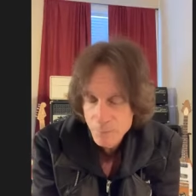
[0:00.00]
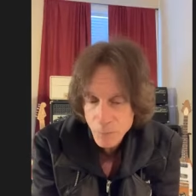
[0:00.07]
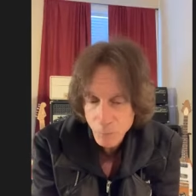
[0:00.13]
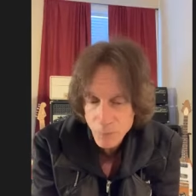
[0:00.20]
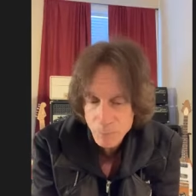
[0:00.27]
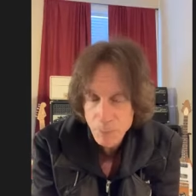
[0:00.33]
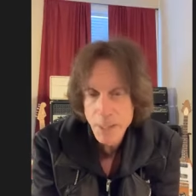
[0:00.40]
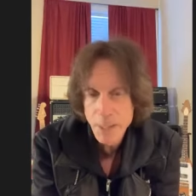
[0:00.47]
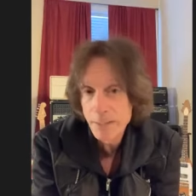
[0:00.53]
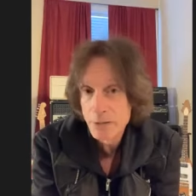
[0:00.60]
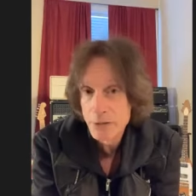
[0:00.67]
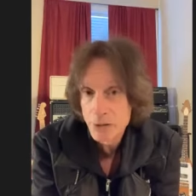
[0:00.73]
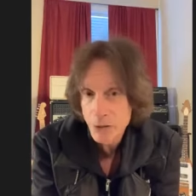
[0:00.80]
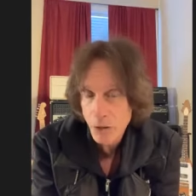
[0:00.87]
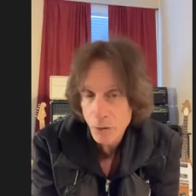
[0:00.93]
We played in
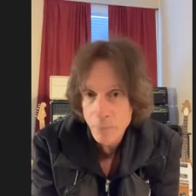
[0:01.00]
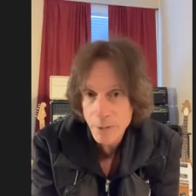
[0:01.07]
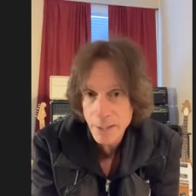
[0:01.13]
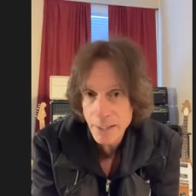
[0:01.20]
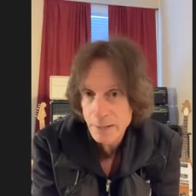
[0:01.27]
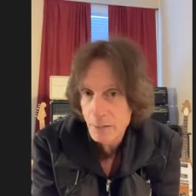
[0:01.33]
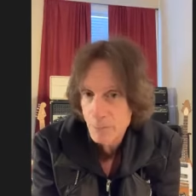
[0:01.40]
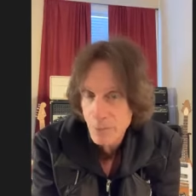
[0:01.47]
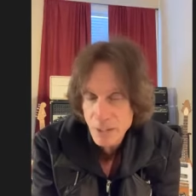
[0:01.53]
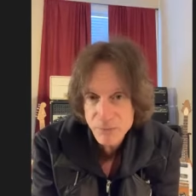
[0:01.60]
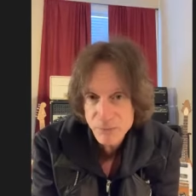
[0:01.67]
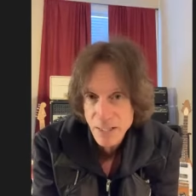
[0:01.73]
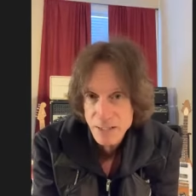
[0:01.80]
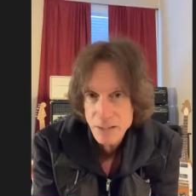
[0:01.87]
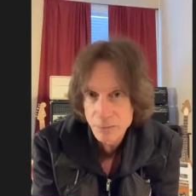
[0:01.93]
Germany at the big
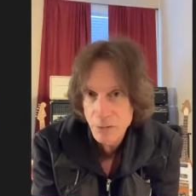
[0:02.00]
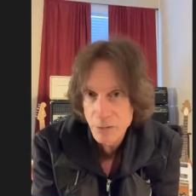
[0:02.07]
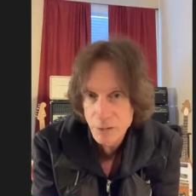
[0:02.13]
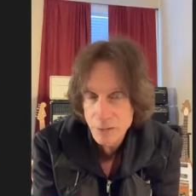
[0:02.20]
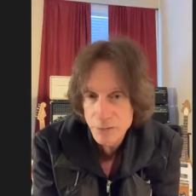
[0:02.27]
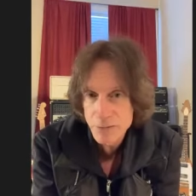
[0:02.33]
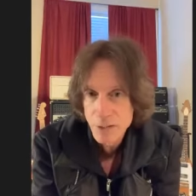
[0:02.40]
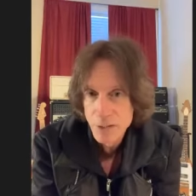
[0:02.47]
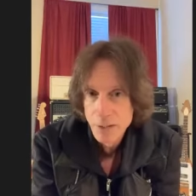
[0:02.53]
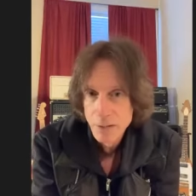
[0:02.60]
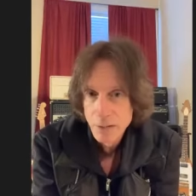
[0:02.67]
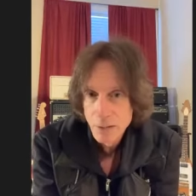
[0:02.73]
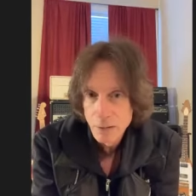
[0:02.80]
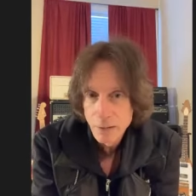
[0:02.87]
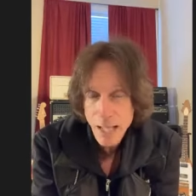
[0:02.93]
festivals,
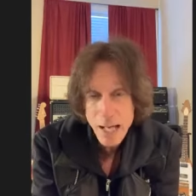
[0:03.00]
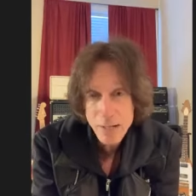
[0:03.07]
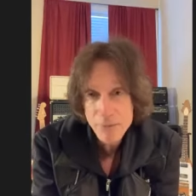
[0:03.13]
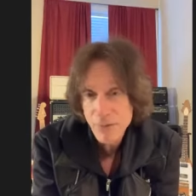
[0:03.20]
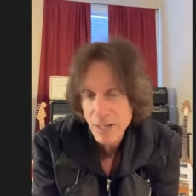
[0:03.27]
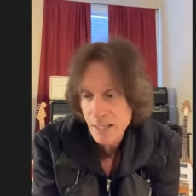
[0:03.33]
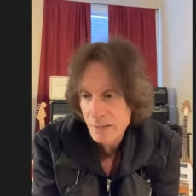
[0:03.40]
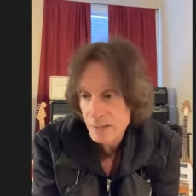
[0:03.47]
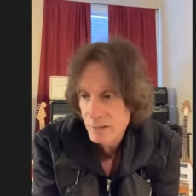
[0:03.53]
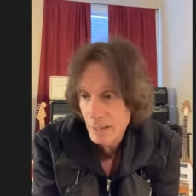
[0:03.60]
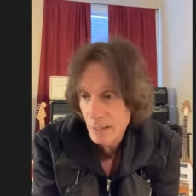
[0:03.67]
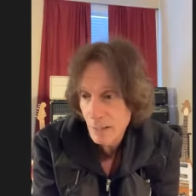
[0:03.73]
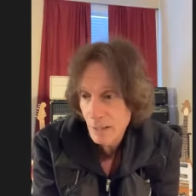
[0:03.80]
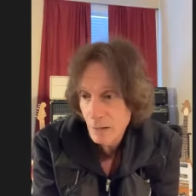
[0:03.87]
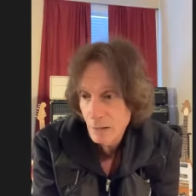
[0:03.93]
a lot of fans
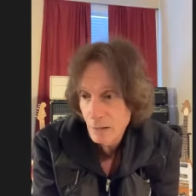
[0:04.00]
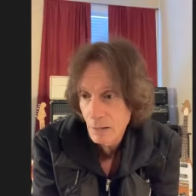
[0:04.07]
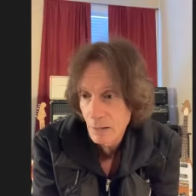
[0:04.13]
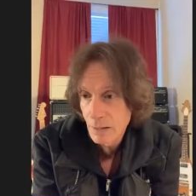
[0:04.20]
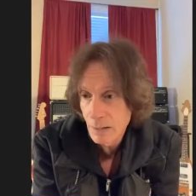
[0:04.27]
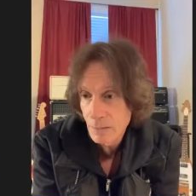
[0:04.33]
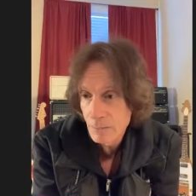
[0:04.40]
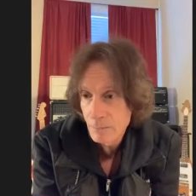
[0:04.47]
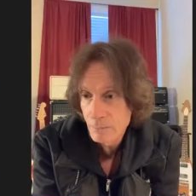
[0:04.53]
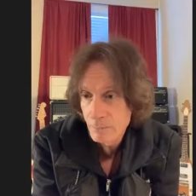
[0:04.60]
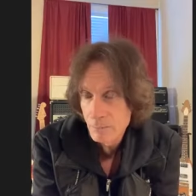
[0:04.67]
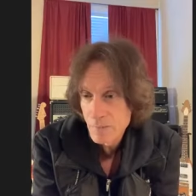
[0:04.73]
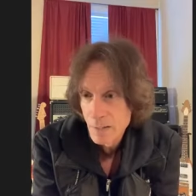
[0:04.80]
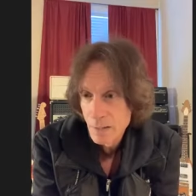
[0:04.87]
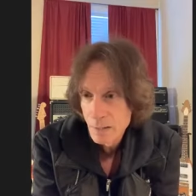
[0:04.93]
there. Um,
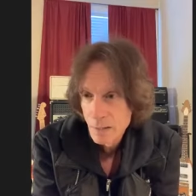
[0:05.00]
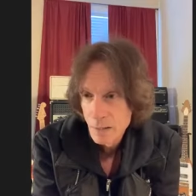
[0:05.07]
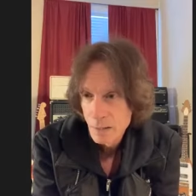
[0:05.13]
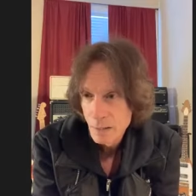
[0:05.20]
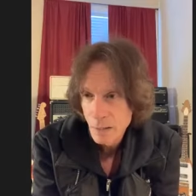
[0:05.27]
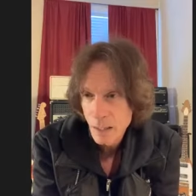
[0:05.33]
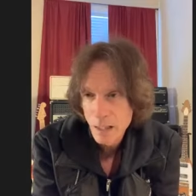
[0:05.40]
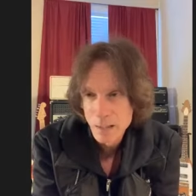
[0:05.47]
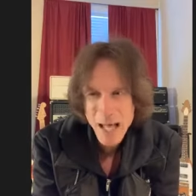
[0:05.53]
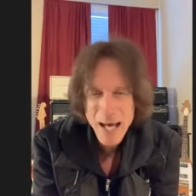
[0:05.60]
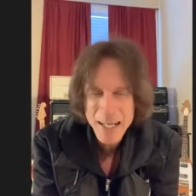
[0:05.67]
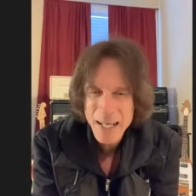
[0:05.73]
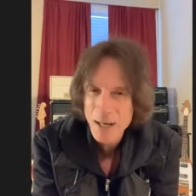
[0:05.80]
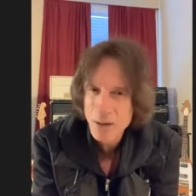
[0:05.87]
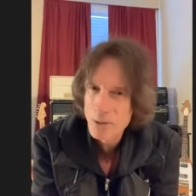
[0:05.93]
a lot
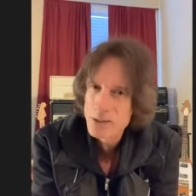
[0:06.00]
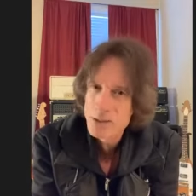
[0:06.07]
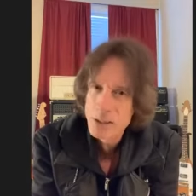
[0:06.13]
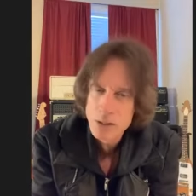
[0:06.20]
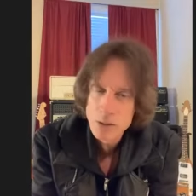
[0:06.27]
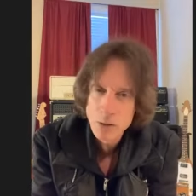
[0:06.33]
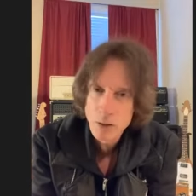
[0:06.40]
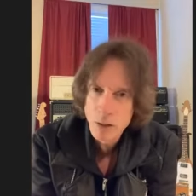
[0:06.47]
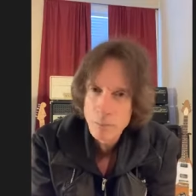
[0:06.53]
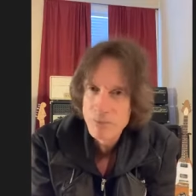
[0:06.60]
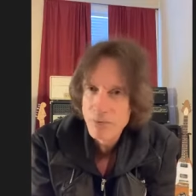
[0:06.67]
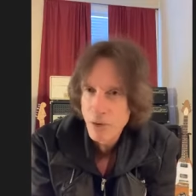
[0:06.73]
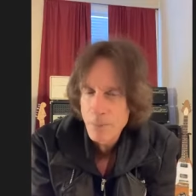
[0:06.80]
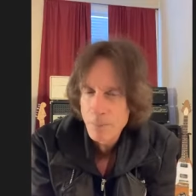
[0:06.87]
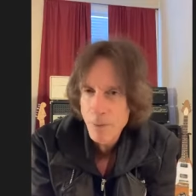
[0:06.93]
of areas in Europe,
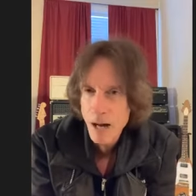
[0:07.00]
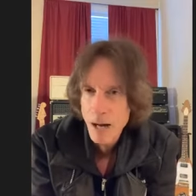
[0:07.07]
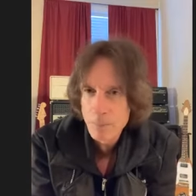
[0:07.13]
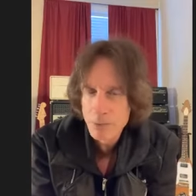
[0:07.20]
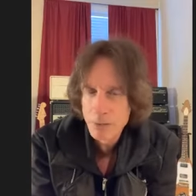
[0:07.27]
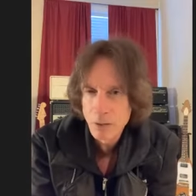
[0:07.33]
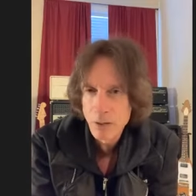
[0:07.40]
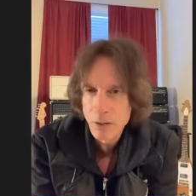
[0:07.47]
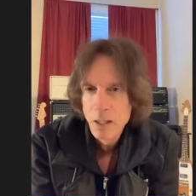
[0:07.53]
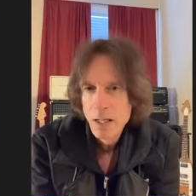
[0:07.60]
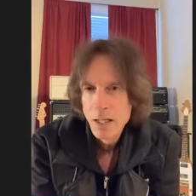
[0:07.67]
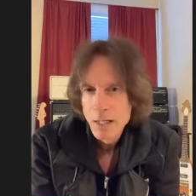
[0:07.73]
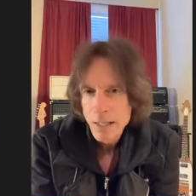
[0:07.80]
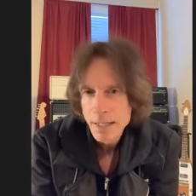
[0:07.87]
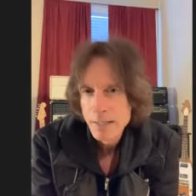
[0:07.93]
very popular.
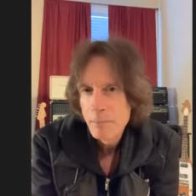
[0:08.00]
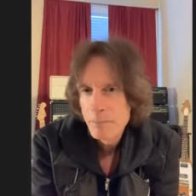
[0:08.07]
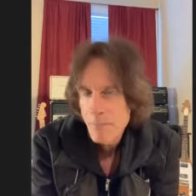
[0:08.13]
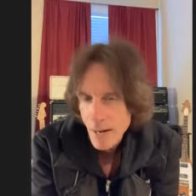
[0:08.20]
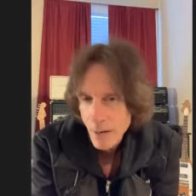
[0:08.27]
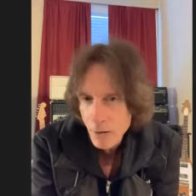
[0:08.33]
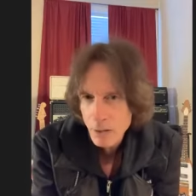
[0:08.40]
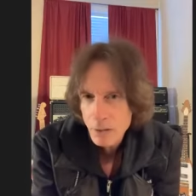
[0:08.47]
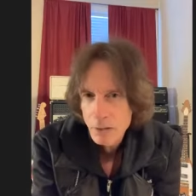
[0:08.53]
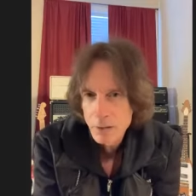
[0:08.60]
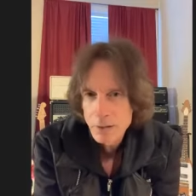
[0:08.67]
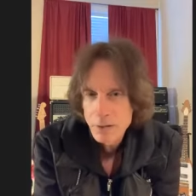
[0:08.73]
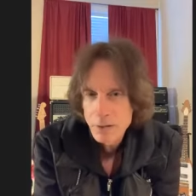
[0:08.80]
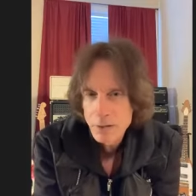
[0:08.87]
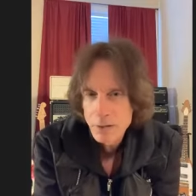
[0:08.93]
In America,
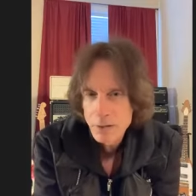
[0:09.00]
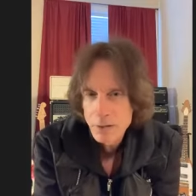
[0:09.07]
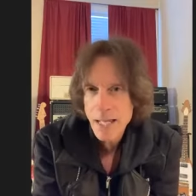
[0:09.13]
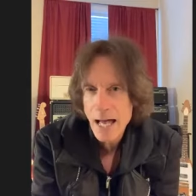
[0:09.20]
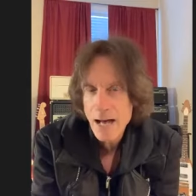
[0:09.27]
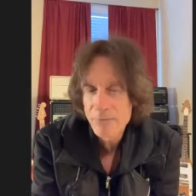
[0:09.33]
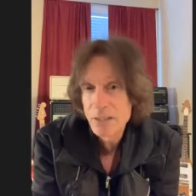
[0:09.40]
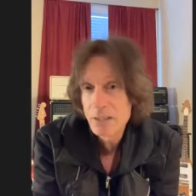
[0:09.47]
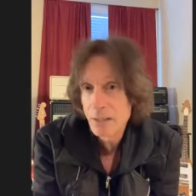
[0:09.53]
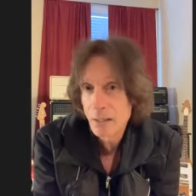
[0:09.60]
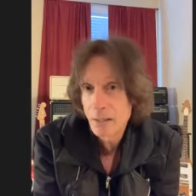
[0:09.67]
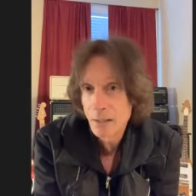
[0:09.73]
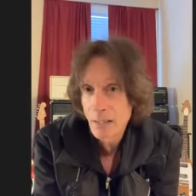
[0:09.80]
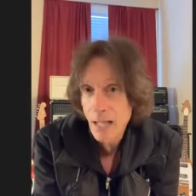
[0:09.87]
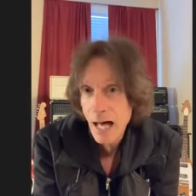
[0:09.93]
you know, we haven't done
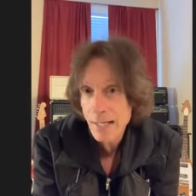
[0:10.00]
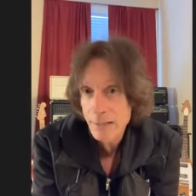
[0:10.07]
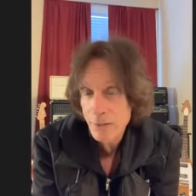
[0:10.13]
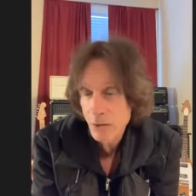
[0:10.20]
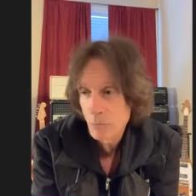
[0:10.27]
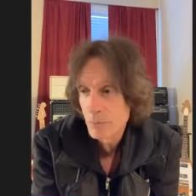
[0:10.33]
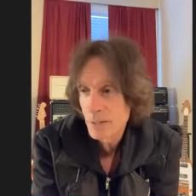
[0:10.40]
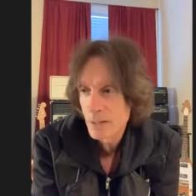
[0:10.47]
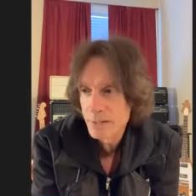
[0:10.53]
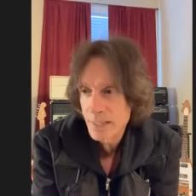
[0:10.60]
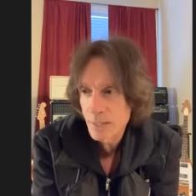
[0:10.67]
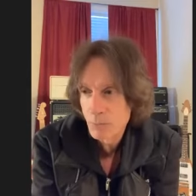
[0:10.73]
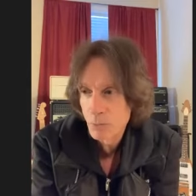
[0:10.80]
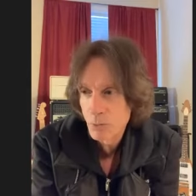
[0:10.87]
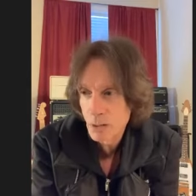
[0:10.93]
a lot here because
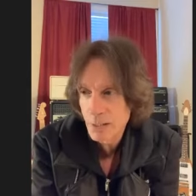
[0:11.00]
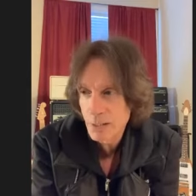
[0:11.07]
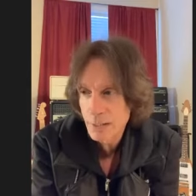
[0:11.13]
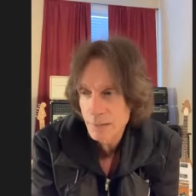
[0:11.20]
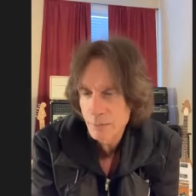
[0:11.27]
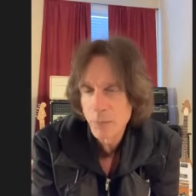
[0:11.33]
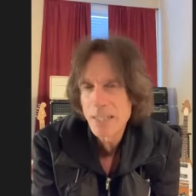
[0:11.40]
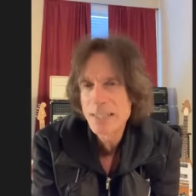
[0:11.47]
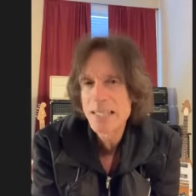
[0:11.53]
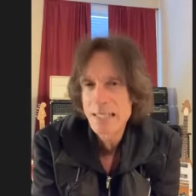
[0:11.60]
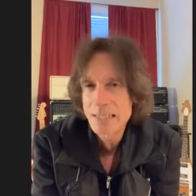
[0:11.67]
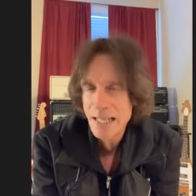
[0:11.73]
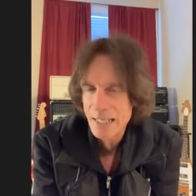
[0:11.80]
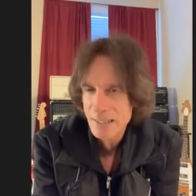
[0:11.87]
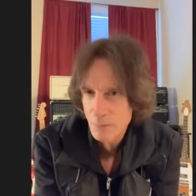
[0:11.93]
they really, when I say
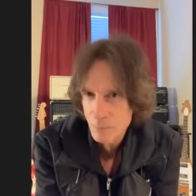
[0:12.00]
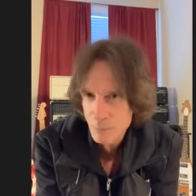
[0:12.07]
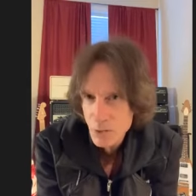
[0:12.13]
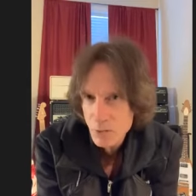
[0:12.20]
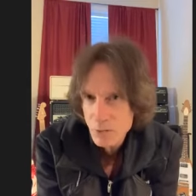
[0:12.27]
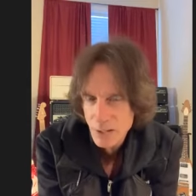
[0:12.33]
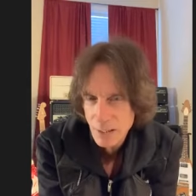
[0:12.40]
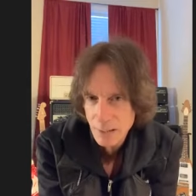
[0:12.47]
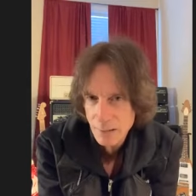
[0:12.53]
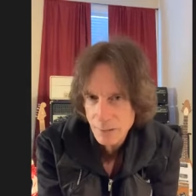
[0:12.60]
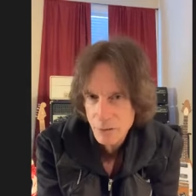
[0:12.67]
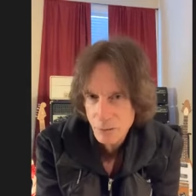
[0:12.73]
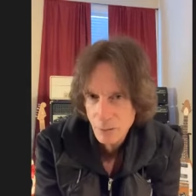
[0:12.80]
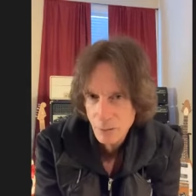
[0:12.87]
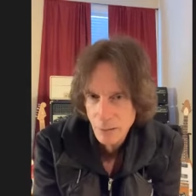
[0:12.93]
they, the music
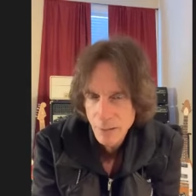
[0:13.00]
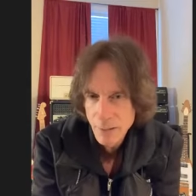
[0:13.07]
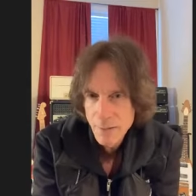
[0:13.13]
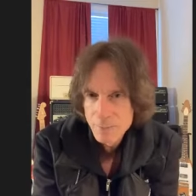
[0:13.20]
industry